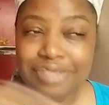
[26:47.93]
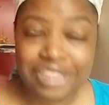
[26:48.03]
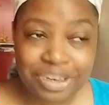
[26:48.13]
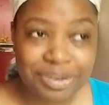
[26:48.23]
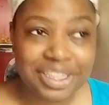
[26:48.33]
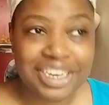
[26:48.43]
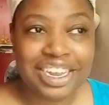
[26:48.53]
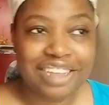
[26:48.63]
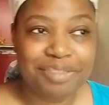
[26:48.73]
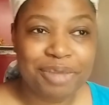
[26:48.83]
literally
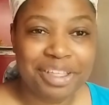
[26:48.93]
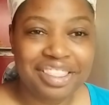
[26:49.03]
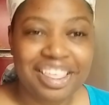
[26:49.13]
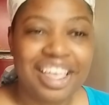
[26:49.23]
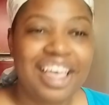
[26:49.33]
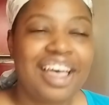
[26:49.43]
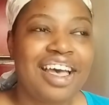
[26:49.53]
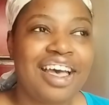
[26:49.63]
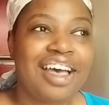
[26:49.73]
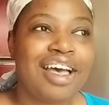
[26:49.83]
next month.
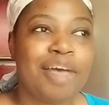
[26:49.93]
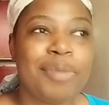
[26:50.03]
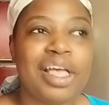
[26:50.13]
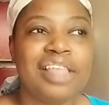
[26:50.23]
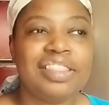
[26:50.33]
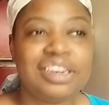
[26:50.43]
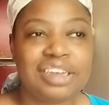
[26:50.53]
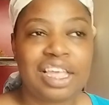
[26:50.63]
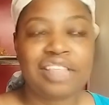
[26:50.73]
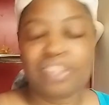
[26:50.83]
The
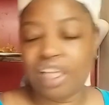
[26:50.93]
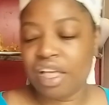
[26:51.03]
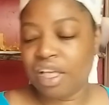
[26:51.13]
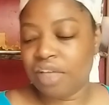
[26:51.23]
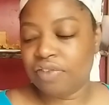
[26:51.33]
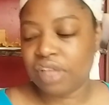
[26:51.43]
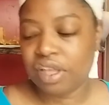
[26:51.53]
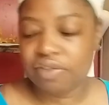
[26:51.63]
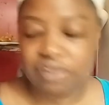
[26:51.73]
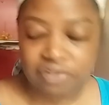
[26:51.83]
Death of
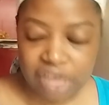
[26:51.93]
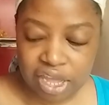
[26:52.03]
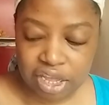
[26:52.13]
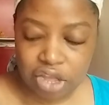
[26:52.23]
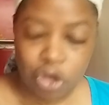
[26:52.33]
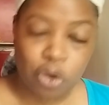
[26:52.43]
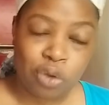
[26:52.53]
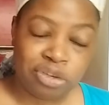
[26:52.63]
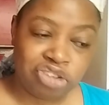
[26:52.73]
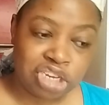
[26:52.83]
Vivek
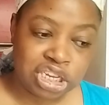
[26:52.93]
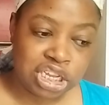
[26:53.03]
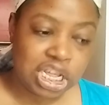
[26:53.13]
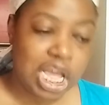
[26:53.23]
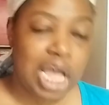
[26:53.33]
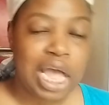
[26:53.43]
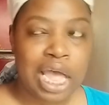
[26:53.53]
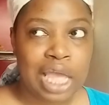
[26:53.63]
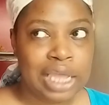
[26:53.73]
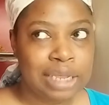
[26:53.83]
Oji.
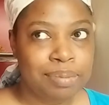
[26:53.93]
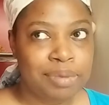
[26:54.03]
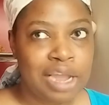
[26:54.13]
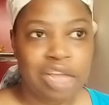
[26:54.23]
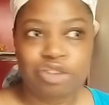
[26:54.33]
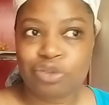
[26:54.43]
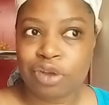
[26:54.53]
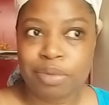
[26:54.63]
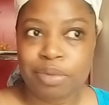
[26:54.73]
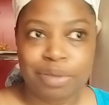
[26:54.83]
I'm not
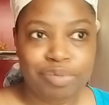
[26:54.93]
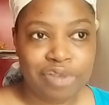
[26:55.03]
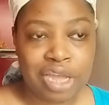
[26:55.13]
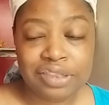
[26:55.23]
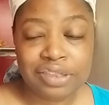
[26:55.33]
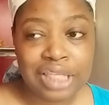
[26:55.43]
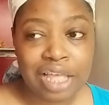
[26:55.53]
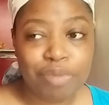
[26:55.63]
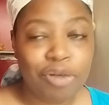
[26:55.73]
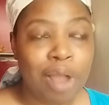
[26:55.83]
sure am I pronouncing
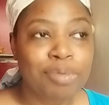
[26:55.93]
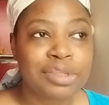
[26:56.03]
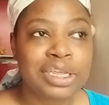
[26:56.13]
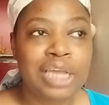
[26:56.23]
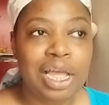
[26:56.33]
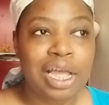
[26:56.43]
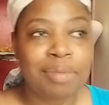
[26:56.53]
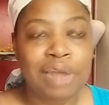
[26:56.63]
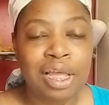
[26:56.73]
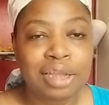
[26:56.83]
that properly. I
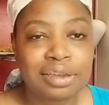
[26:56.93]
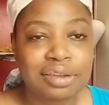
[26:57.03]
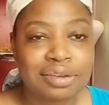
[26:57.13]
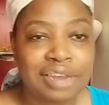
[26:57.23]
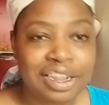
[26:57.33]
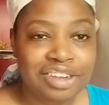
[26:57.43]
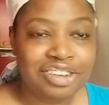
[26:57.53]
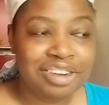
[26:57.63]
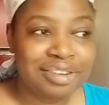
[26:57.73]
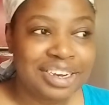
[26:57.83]
am not
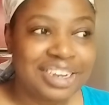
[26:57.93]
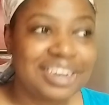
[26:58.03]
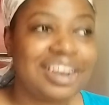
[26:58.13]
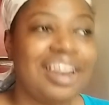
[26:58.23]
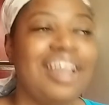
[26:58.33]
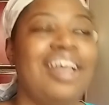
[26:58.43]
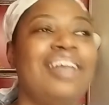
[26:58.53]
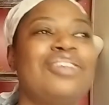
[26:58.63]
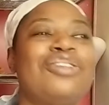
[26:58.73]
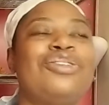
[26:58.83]
Nigerian,
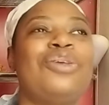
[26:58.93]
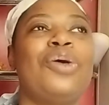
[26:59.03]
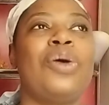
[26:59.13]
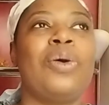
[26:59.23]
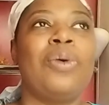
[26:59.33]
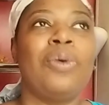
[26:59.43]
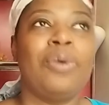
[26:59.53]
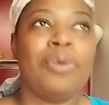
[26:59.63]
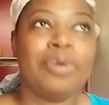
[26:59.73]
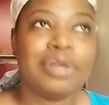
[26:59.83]

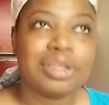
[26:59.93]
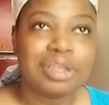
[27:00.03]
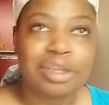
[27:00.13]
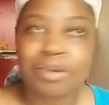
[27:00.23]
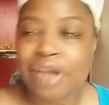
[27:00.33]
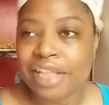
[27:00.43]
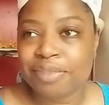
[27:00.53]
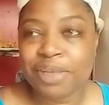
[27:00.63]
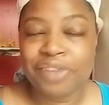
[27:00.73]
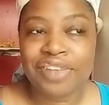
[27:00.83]
so
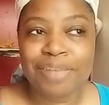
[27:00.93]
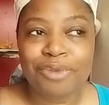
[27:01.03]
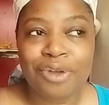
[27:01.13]
correct me if I'm